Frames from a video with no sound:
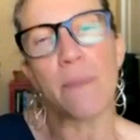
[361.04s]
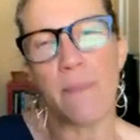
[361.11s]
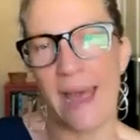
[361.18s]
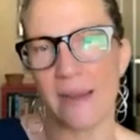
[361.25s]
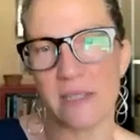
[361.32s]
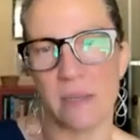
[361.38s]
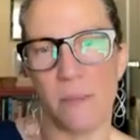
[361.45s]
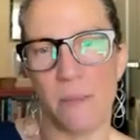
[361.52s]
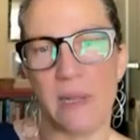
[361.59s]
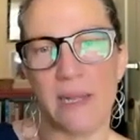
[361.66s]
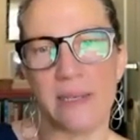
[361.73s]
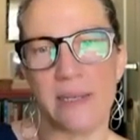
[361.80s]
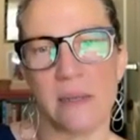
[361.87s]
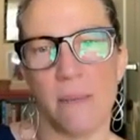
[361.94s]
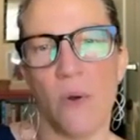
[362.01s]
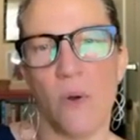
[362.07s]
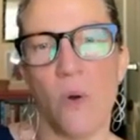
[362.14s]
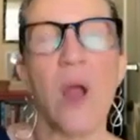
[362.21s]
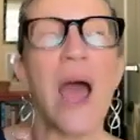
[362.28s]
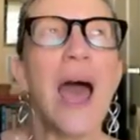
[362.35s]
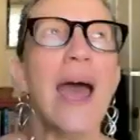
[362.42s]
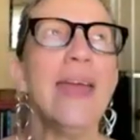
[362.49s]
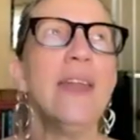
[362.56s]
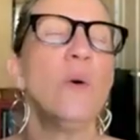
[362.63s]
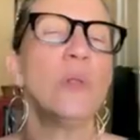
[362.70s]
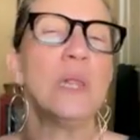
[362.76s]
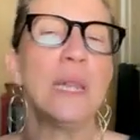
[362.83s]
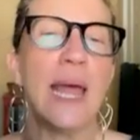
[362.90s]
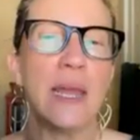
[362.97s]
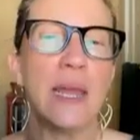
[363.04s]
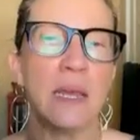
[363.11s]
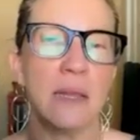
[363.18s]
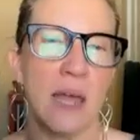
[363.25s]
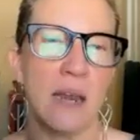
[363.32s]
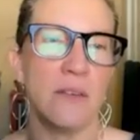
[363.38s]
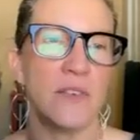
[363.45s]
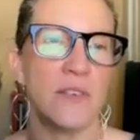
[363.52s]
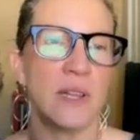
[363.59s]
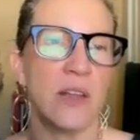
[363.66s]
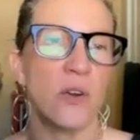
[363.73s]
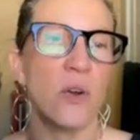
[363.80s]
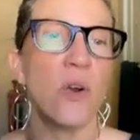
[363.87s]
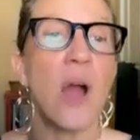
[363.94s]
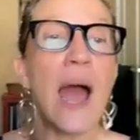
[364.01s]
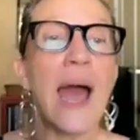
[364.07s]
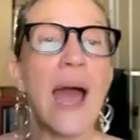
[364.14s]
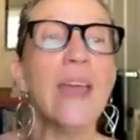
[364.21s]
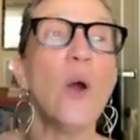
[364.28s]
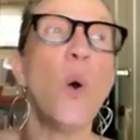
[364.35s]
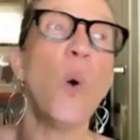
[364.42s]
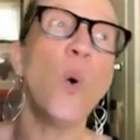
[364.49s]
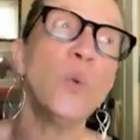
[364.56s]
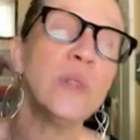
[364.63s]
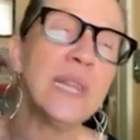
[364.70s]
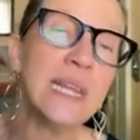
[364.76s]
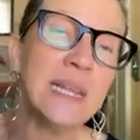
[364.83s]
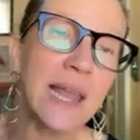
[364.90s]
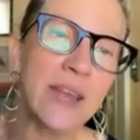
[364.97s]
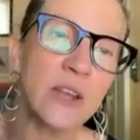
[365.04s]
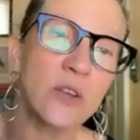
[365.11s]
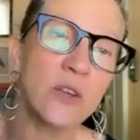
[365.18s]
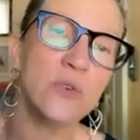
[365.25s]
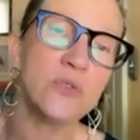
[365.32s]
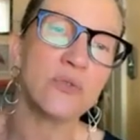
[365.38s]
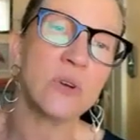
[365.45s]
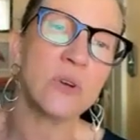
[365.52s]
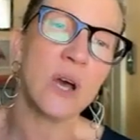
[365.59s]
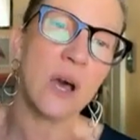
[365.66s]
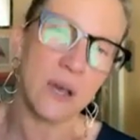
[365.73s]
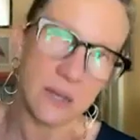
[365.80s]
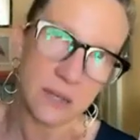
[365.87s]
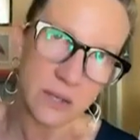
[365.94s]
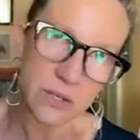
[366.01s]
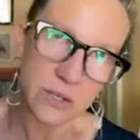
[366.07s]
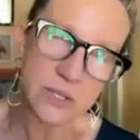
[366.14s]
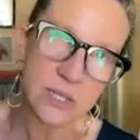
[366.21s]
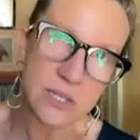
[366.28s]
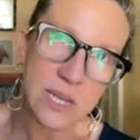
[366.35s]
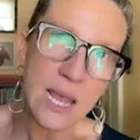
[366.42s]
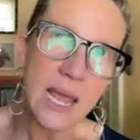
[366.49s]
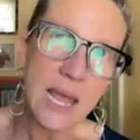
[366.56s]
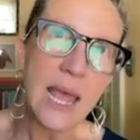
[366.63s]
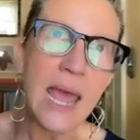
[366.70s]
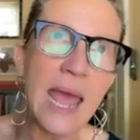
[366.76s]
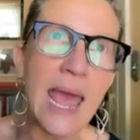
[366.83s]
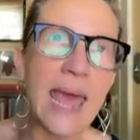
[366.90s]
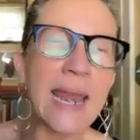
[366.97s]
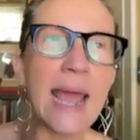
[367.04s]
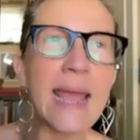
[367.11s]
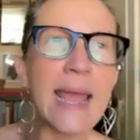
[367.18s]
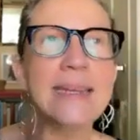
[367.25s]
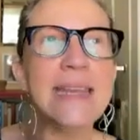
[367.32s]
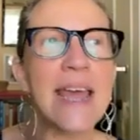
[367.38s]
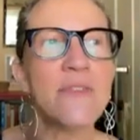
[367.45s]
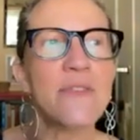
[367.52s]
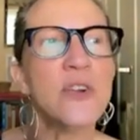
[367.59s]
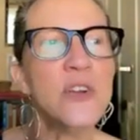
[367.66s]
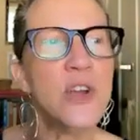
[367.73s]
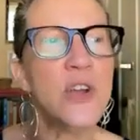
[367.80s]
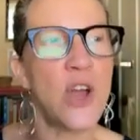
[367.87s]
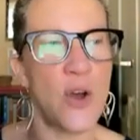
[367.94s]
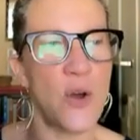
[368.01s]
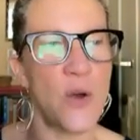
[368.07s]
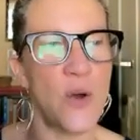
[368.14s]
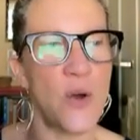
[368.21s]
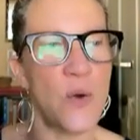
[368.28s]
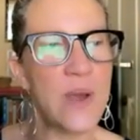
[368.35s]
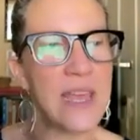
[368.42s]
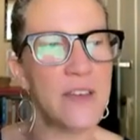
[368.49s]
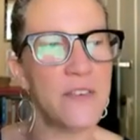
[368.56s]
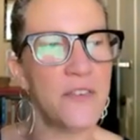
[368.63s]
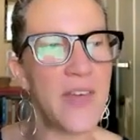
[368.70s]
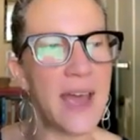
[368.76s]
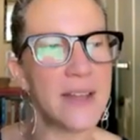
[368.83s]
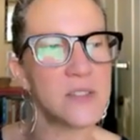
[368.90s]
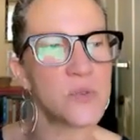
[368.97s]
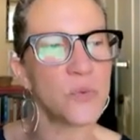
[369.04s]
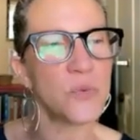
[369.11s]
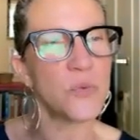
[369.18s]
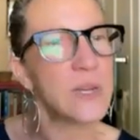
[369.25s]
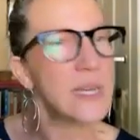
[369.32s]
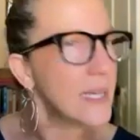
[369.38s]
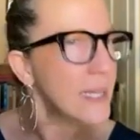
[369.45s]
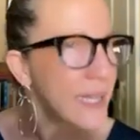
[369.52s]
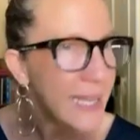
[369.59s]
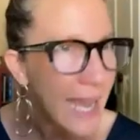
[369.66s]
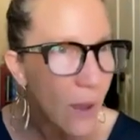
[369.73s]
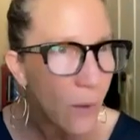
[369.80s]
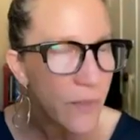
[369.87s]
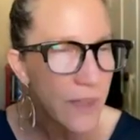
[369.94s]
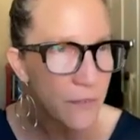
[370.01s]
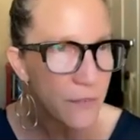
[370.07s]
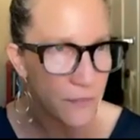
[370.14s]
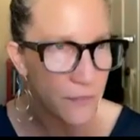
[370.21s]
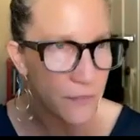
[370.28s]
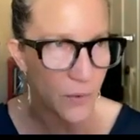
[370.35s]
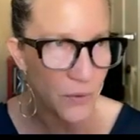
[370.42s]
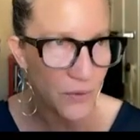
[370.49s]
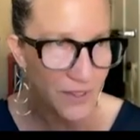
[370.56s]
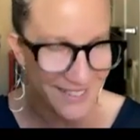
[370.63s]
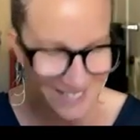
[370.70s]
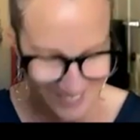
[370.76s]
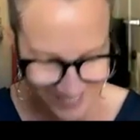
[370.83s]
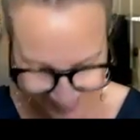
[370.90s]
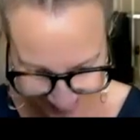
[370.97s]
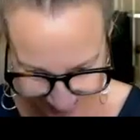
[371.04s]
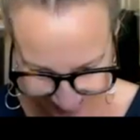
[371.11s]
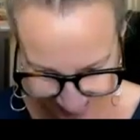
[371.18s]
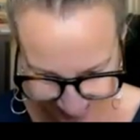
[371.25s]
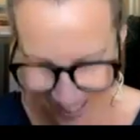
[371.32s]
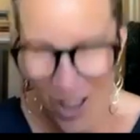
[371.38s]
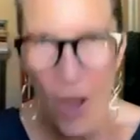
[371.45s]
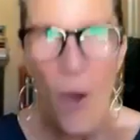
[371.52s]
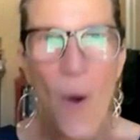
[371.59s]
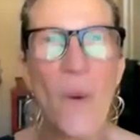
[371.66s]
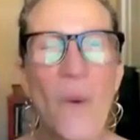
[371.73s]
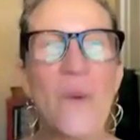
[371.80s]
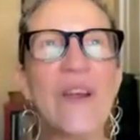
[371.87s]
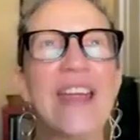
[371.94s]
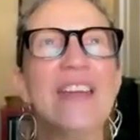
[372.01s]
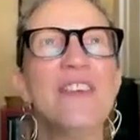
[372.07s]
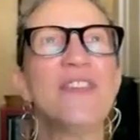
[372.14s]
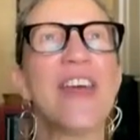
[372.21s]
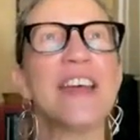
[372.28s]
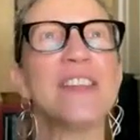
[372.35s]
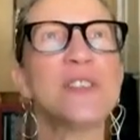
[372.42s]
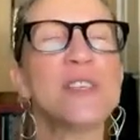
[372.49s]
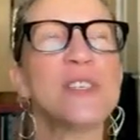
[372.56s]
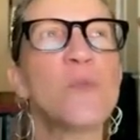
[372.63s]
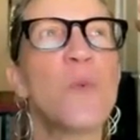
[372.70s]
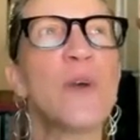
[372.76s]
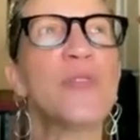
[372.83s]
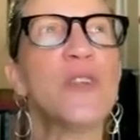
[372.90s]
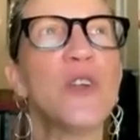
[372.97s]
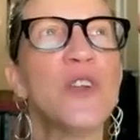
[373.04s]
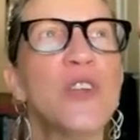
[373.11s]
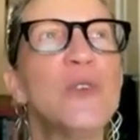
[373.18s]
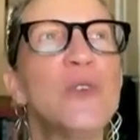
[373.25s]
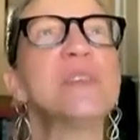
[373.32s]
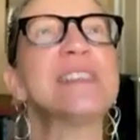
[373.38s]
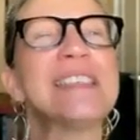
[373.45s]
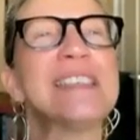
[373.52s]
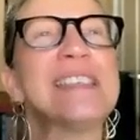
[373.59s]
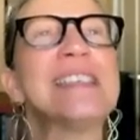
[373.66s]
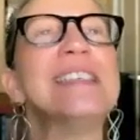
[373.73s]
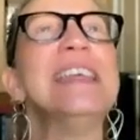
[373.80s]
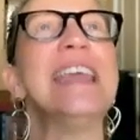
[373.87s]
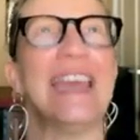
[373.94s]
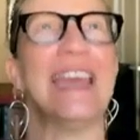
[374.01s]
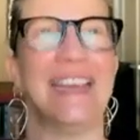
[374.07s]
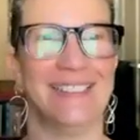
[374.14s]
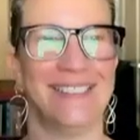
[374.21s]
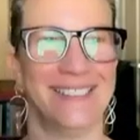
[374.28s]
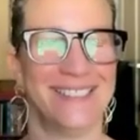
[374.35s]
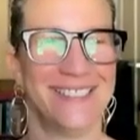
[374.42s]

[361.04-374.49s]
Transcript: maximalism, or I don't like a lot of clutter, or I only like neutral colors. And I never know if that's really how they feel or if that's just what they're used to seeing.